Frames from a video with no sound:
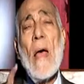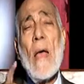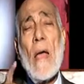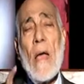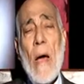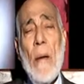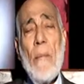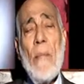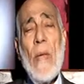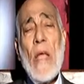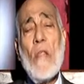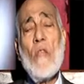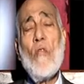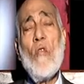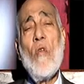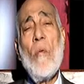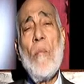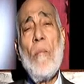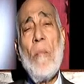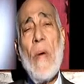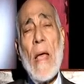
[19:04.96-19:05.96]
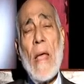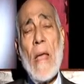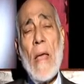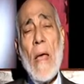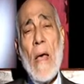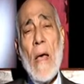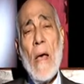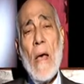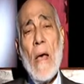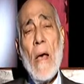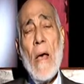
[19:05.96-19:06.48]
coming to
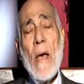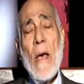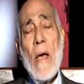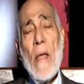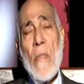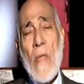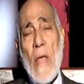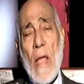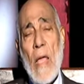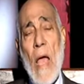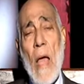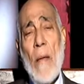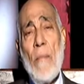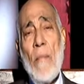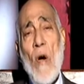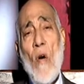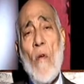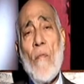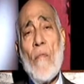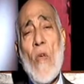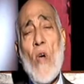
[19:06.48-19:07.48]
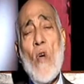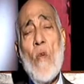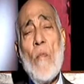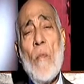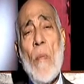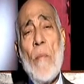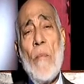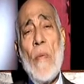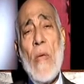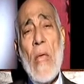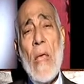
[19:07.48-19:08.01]
Mecca, the Kaaba of the
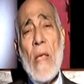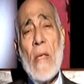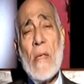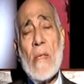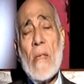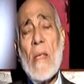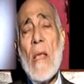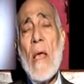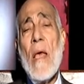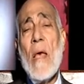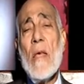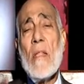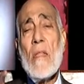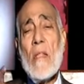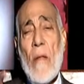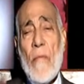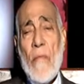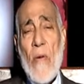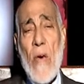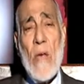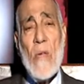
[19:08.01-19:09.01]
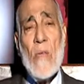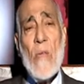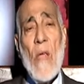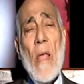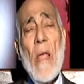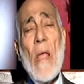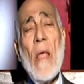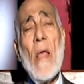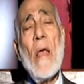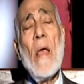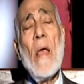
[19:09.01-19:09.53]
human beings, traversing